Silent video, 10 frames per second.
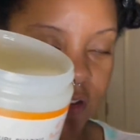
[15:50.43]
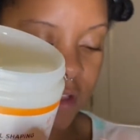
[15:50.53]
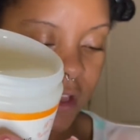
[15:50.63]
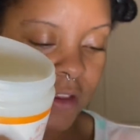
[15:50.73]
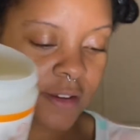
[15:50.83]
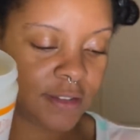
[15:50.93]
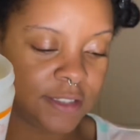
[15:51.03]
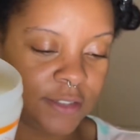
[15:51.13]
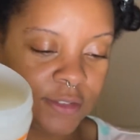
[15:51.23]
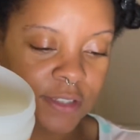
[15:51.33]
like
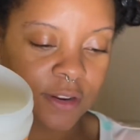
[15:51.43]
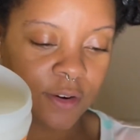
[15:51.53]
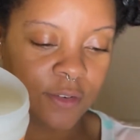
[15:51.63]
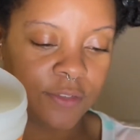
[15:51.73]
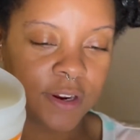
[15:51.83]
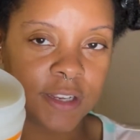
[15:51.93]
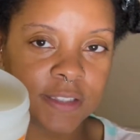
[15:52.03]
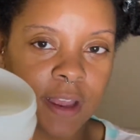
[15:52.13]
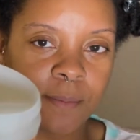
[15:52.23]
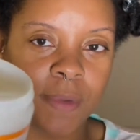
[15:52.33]
tilt it over because
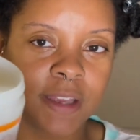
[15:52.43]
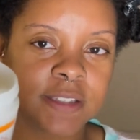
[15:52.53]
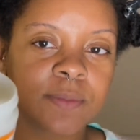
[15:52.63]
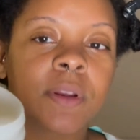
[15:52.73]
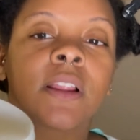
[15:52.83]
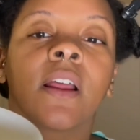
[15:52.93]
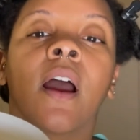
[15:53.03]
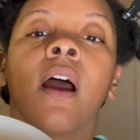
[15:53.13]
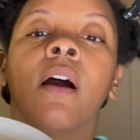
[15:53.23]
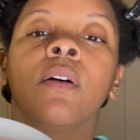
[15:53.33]
I might spill it
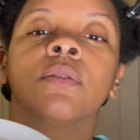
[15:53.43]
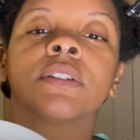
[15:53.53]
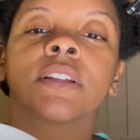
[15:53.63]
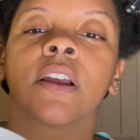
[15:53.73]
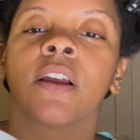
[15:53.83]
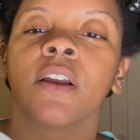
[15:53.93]
out,